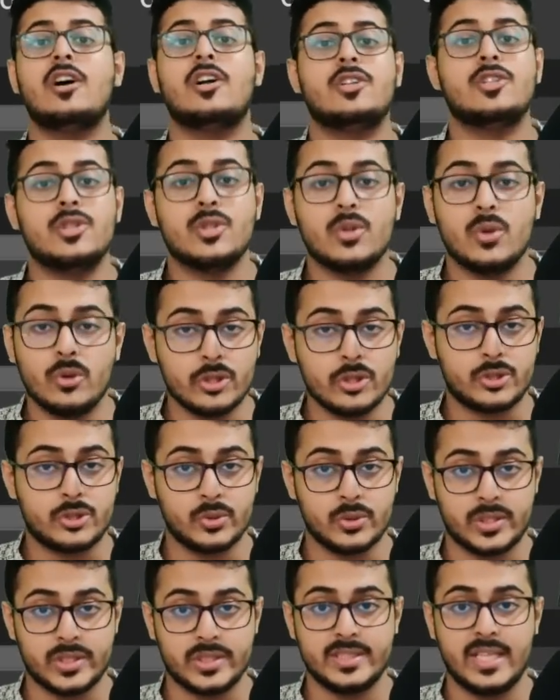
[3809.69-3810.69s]
No
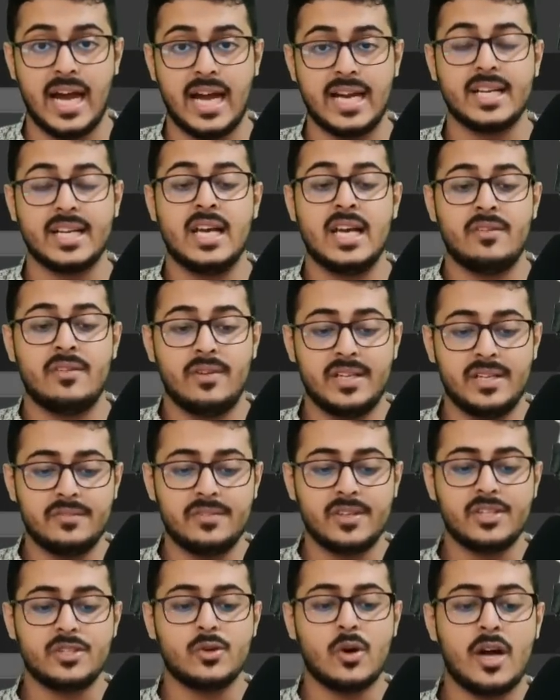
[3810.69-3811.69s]
issues in that.
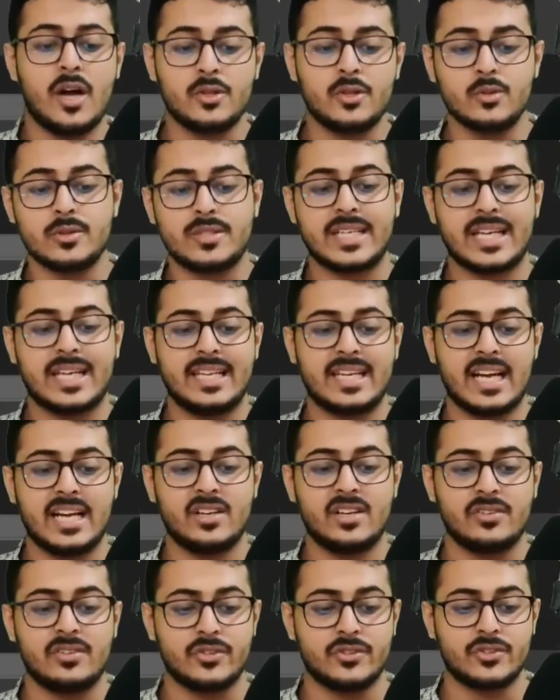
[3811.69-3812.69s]
Whenever you are using any kind
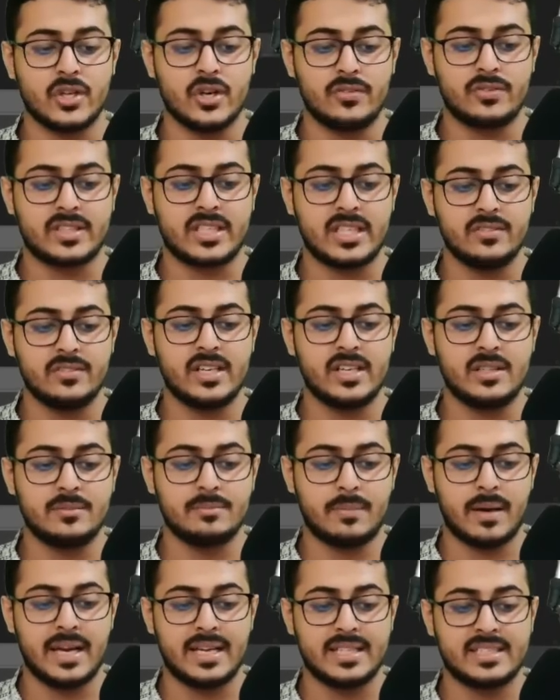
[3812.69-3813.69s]
of reserved keyword in
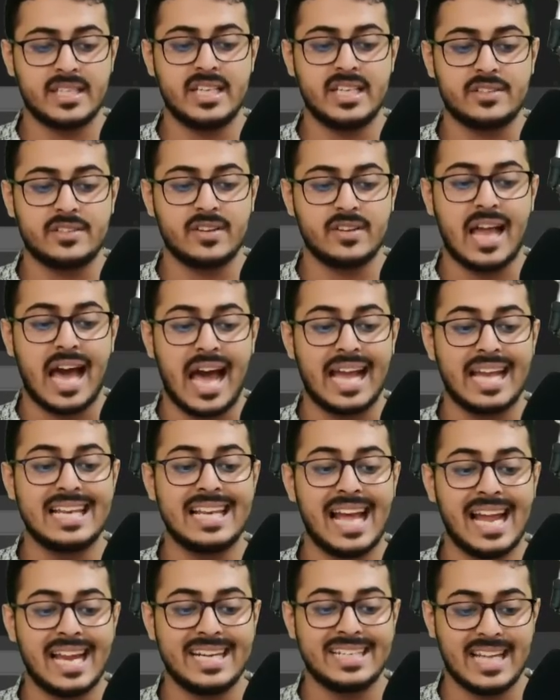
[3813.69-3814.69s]
Python, it will
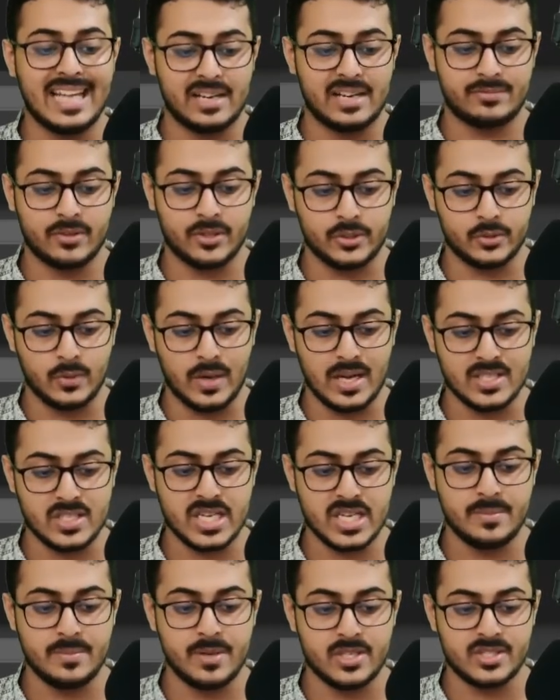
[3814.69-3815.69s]
highlight that for you. As
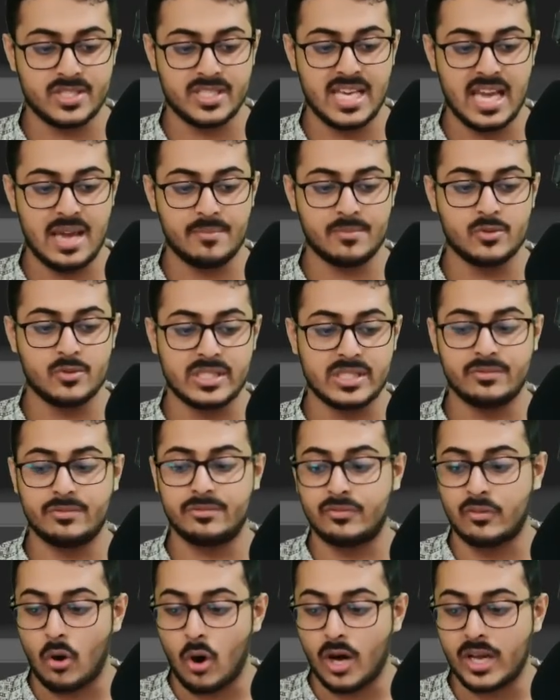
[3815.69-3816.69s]
you're able to see, I'm using
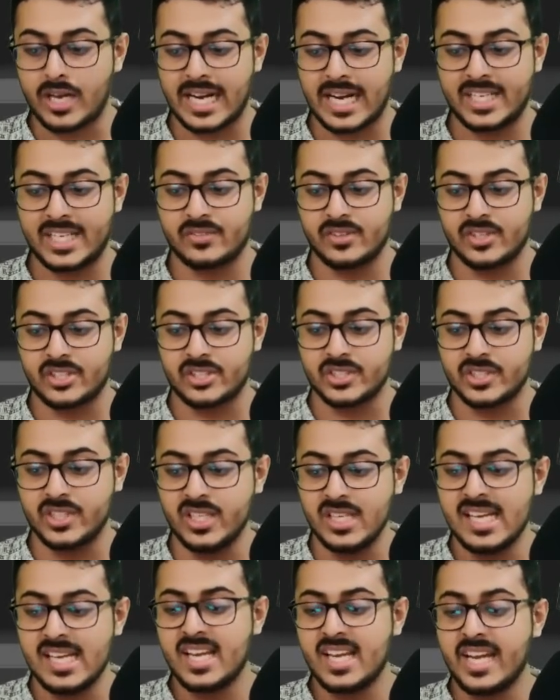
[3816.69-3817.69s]
for right over here.
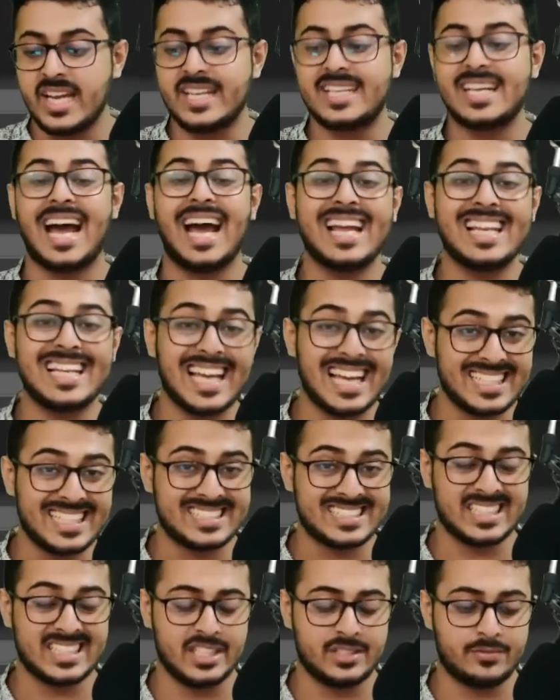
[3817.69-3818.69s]
It
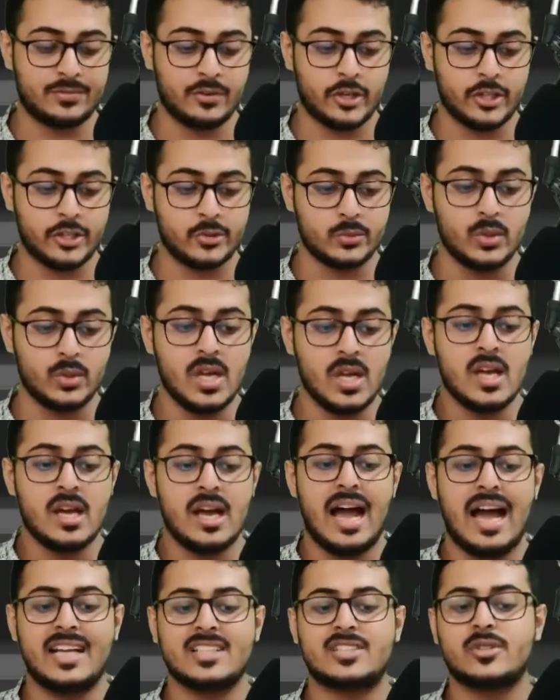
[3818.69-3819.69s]
highlights it for you.
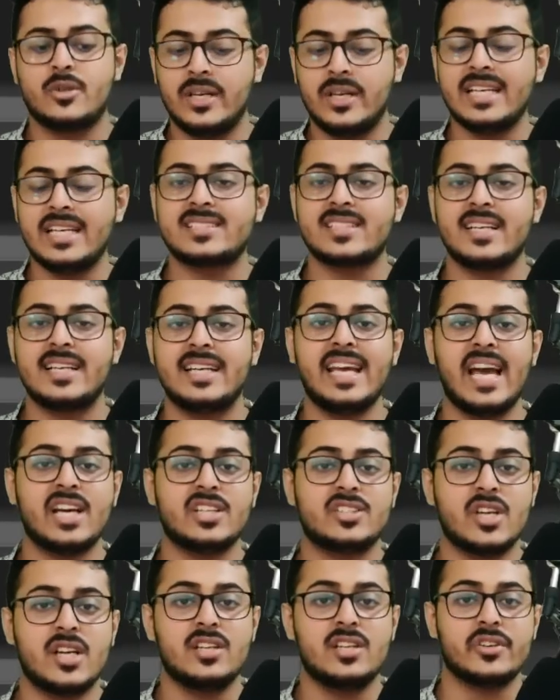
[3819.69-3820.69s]
And slowly and steadily, as
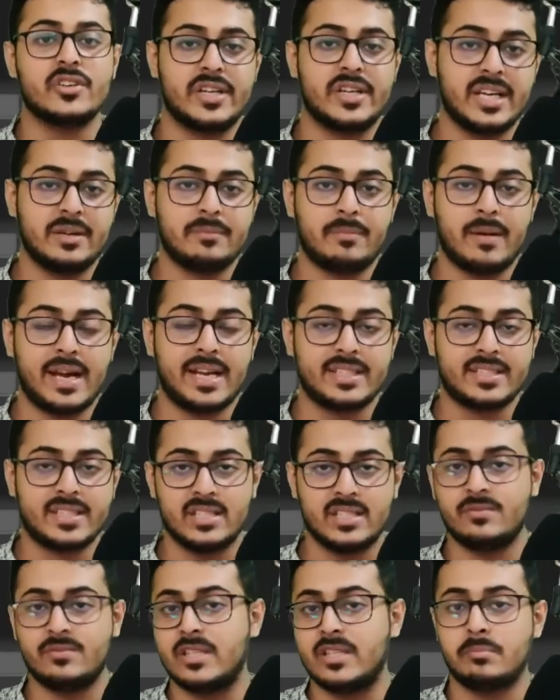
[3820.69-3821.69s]
you're learning
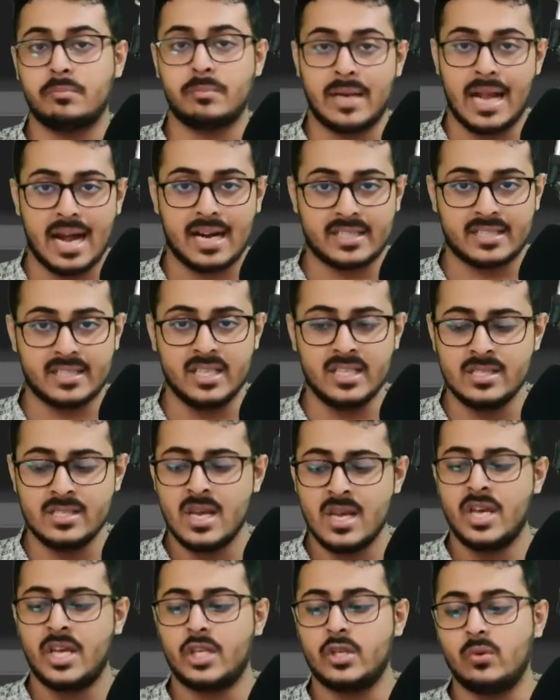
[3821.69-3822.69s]
Python with practice,
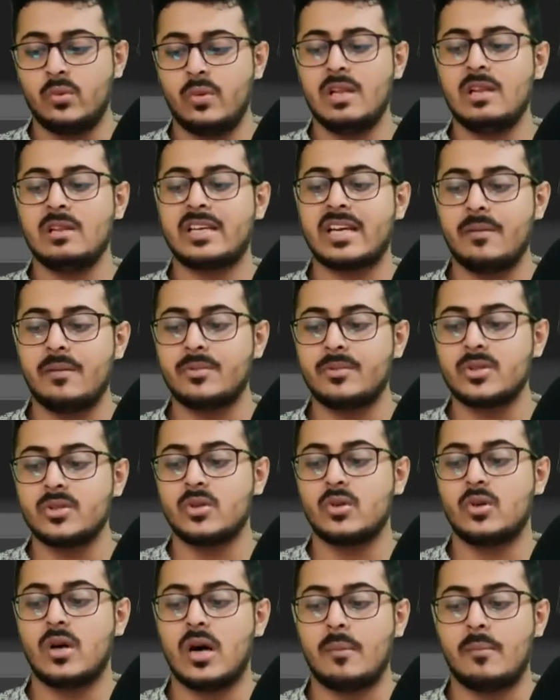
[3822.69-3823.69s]
you will come to
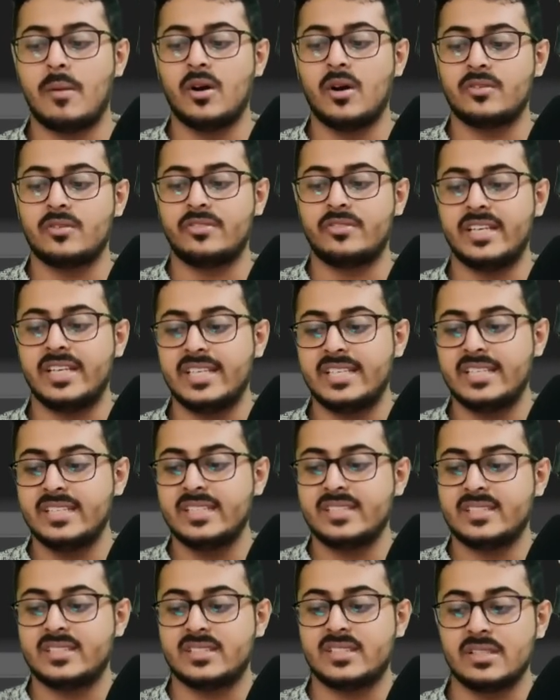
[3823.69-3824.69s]
know about
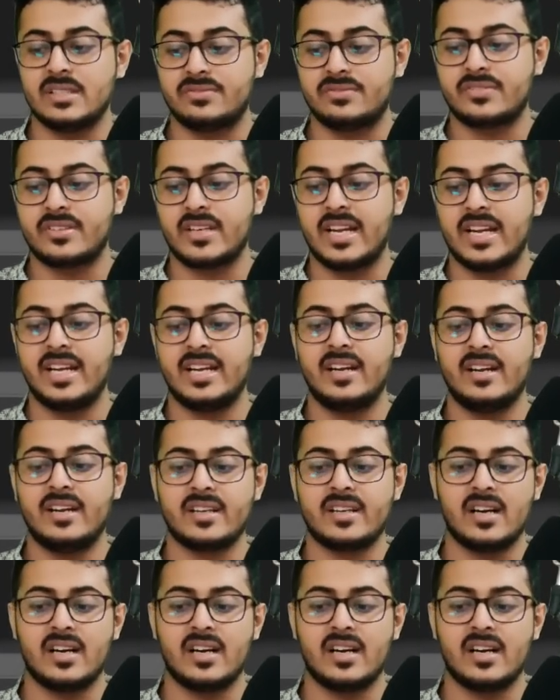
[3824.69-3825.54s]
various different